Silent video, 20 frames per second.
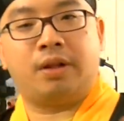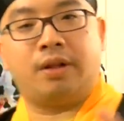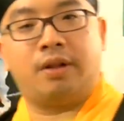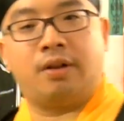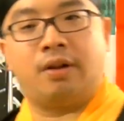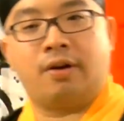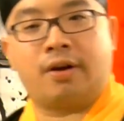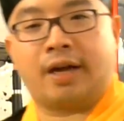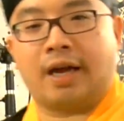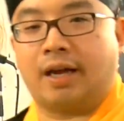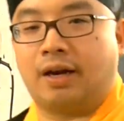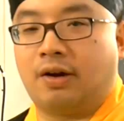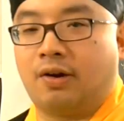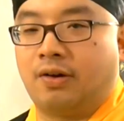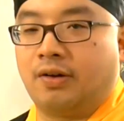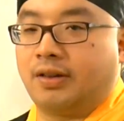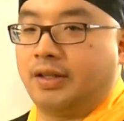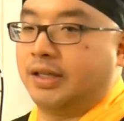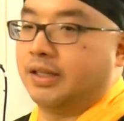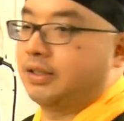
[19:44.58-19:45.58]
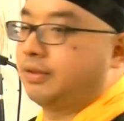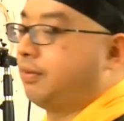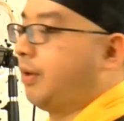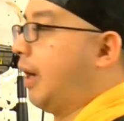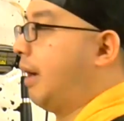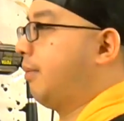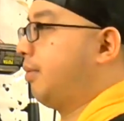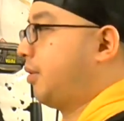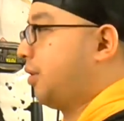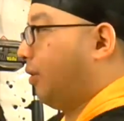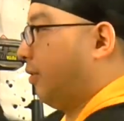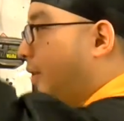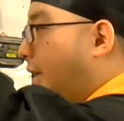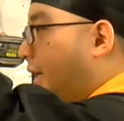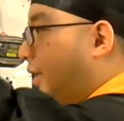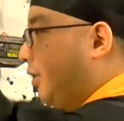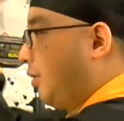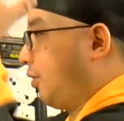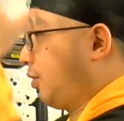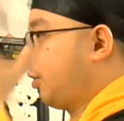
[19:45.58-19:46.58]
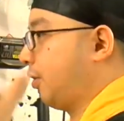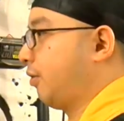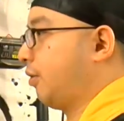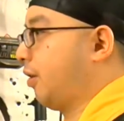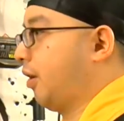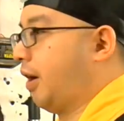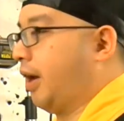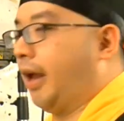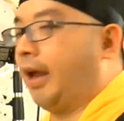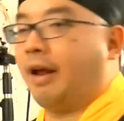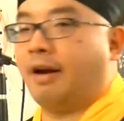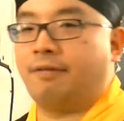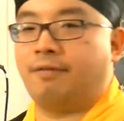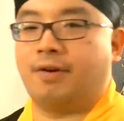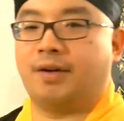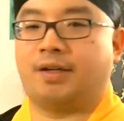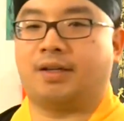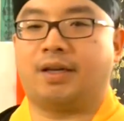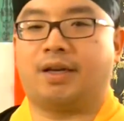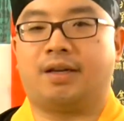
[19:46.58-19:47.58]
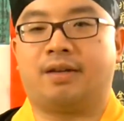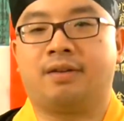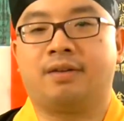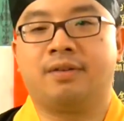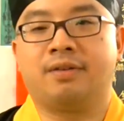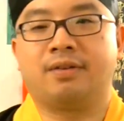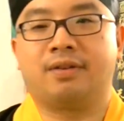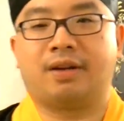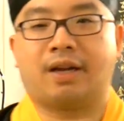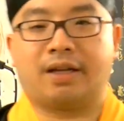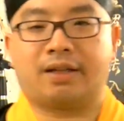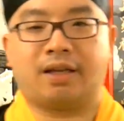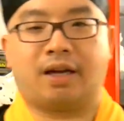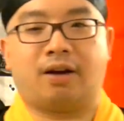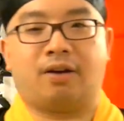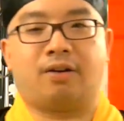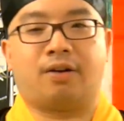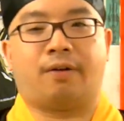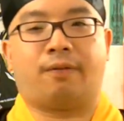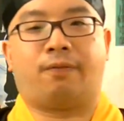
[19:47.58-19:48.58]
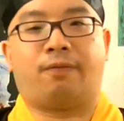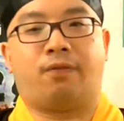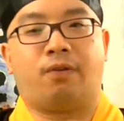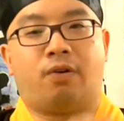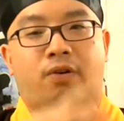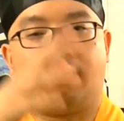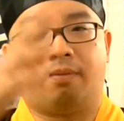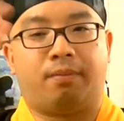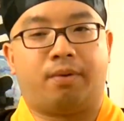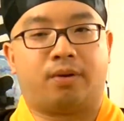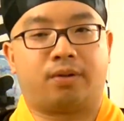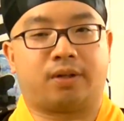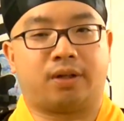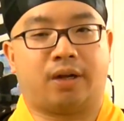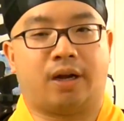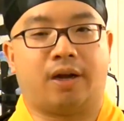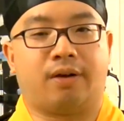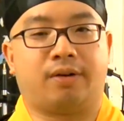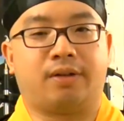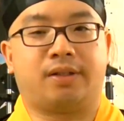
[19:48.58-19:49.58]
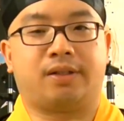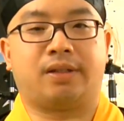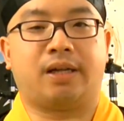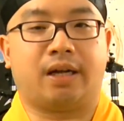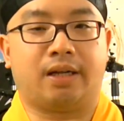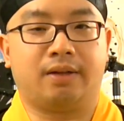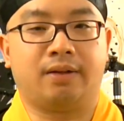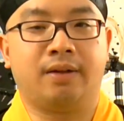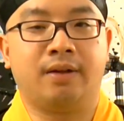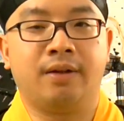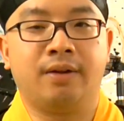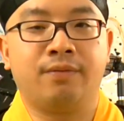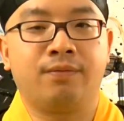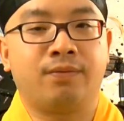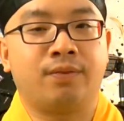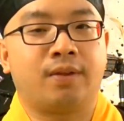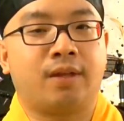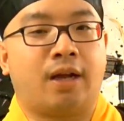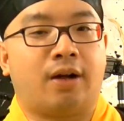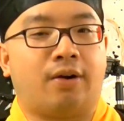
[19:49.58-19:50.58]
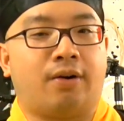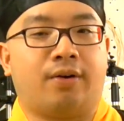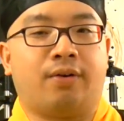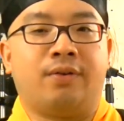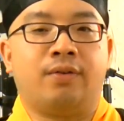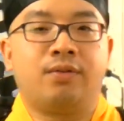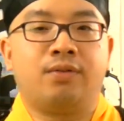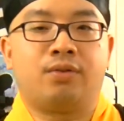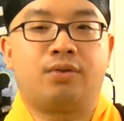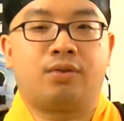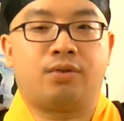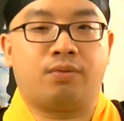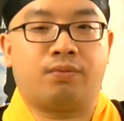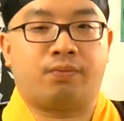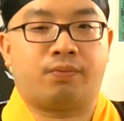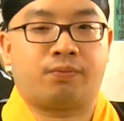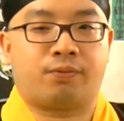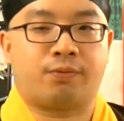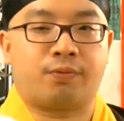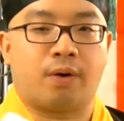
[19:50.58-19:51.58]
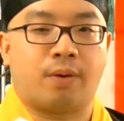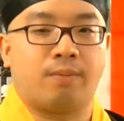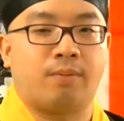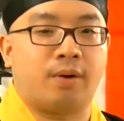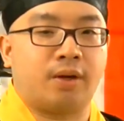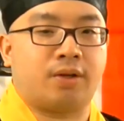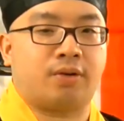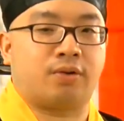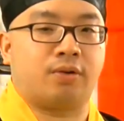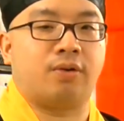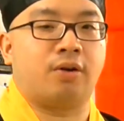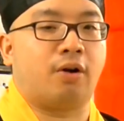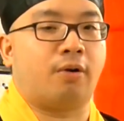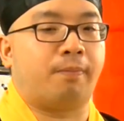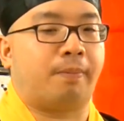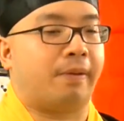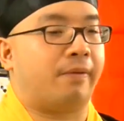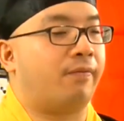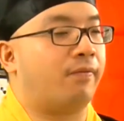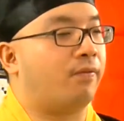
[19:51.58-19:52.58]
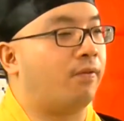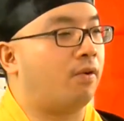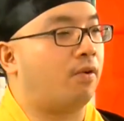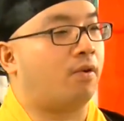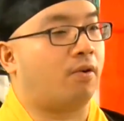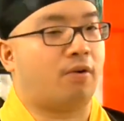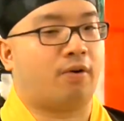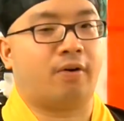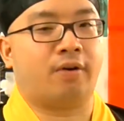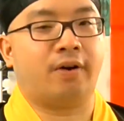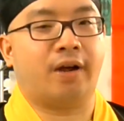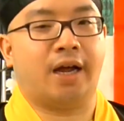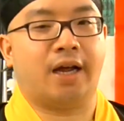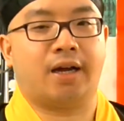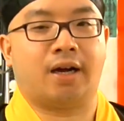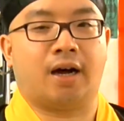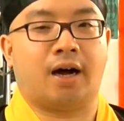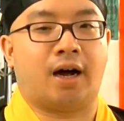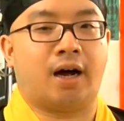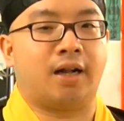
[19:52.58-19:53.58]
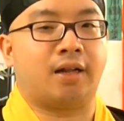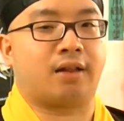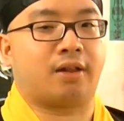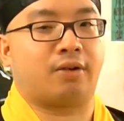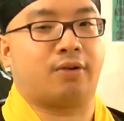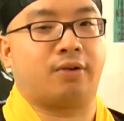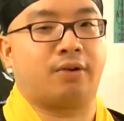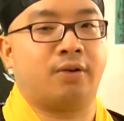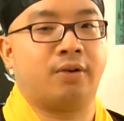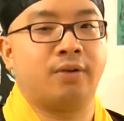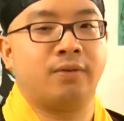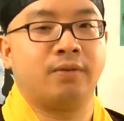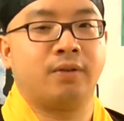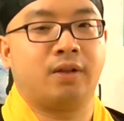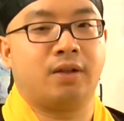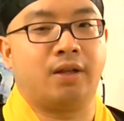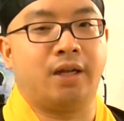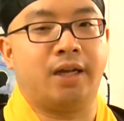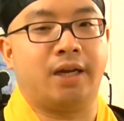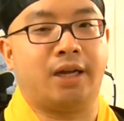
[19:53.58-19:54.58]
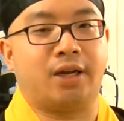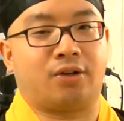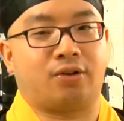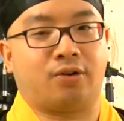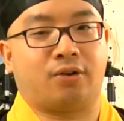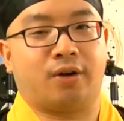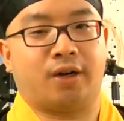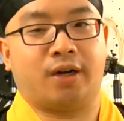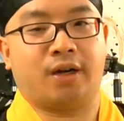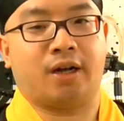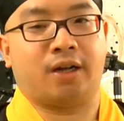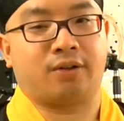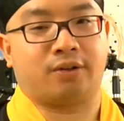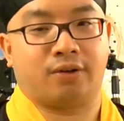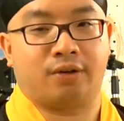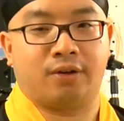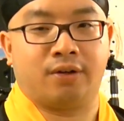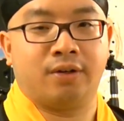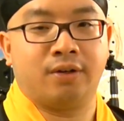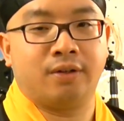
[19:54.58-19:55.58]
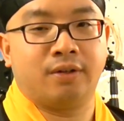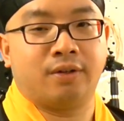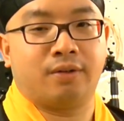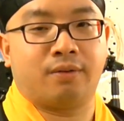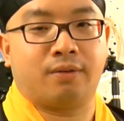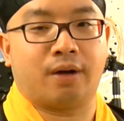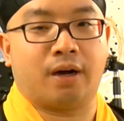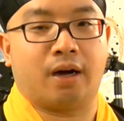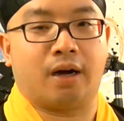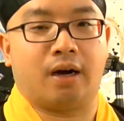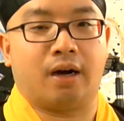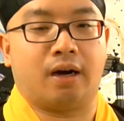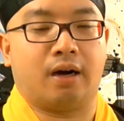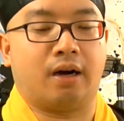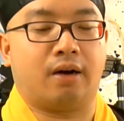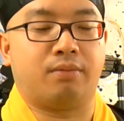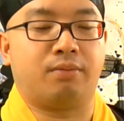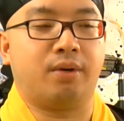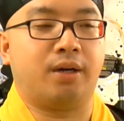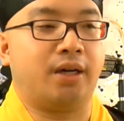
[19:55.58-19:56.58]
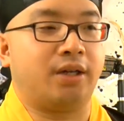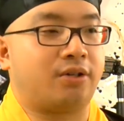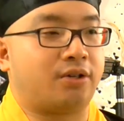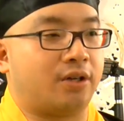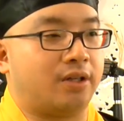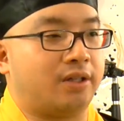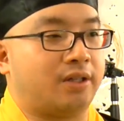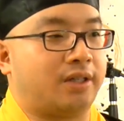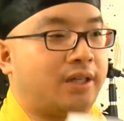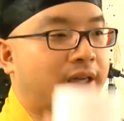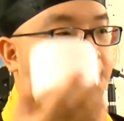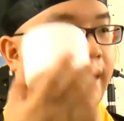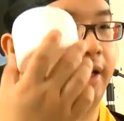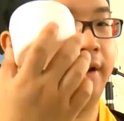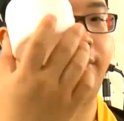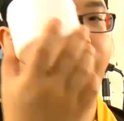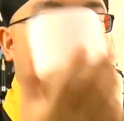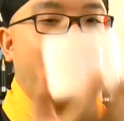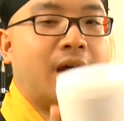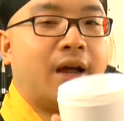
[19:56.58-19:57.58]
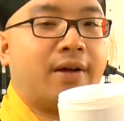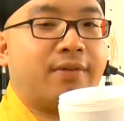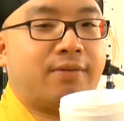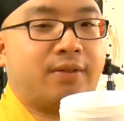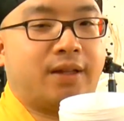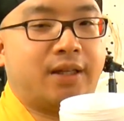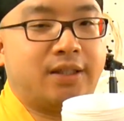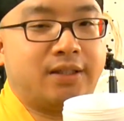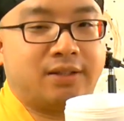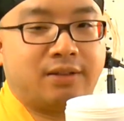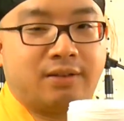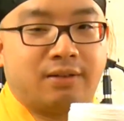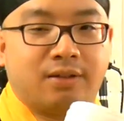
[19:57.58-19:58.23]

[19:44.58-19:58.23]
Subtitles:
look at all these. I'm so nice to show you everything like that, all the form, all the how it's done. Now, from what you know before, and other lineage or and other religions say, we have this